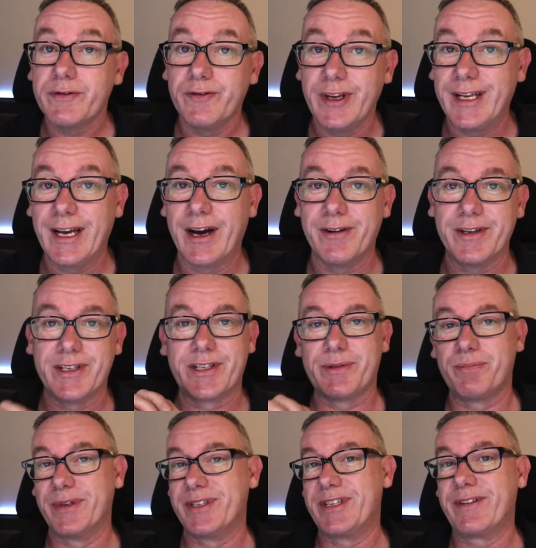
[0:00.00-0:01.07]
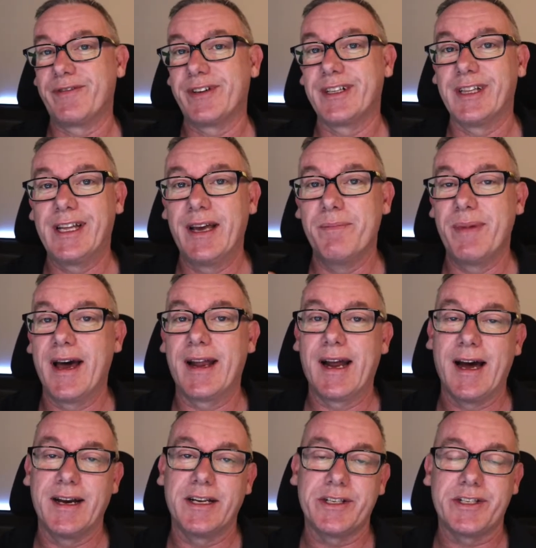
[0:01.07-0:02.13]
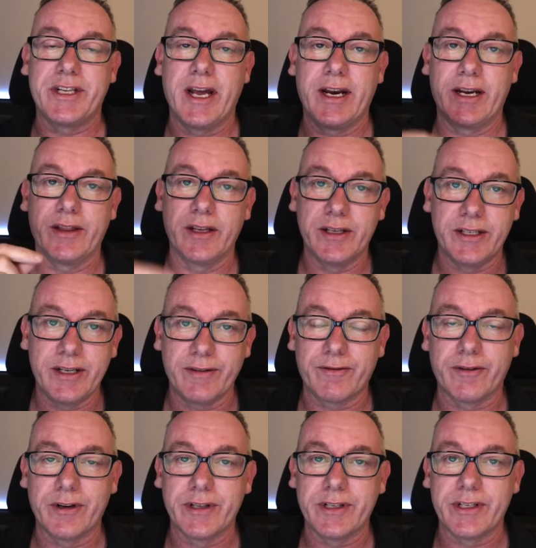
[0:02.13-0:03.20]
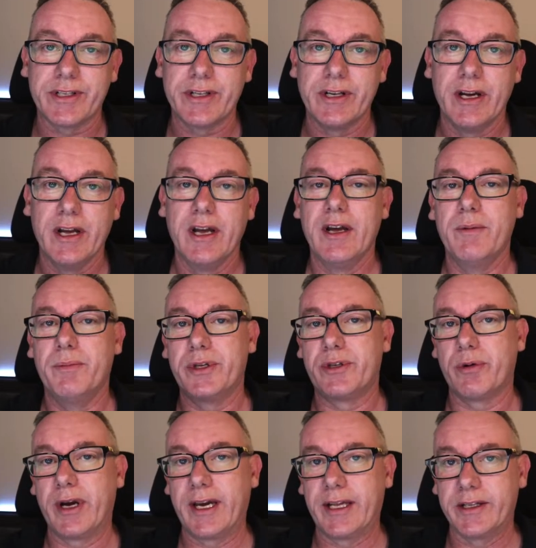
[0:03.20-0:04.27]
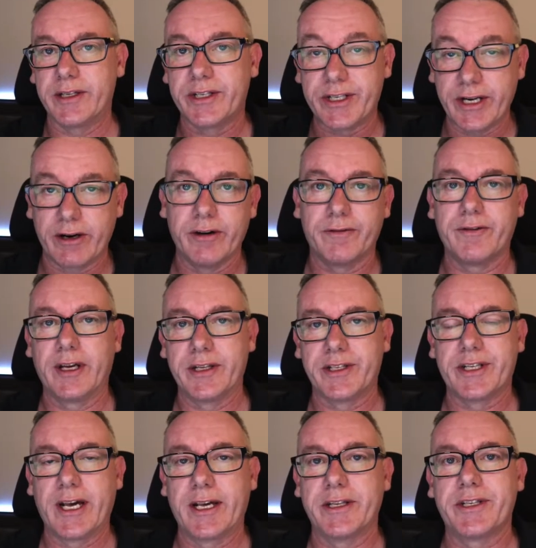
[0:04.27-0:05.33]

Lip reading: video is specifically about understanding the difference between the serif and sans